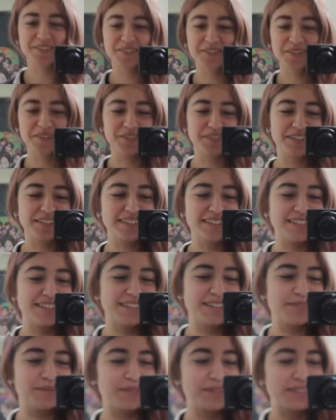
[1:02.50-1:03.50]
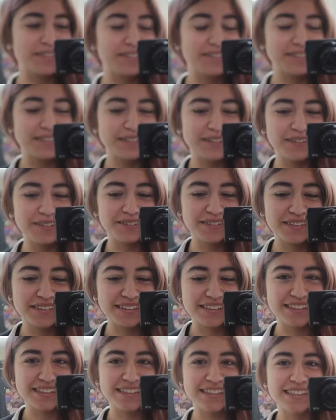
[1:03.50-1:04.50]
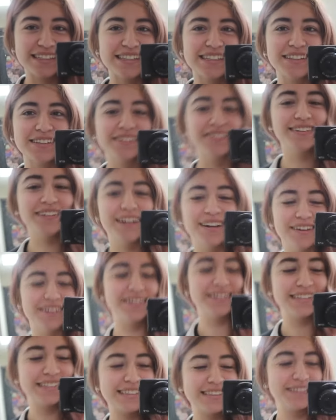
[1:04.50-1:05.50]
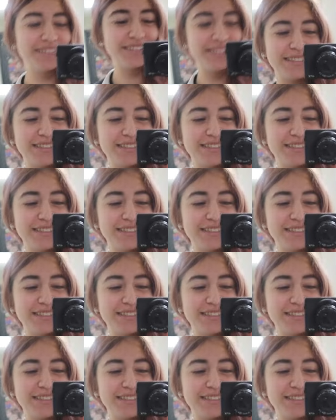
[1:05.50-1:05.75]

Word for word: to do an otd but here's the otd we're going to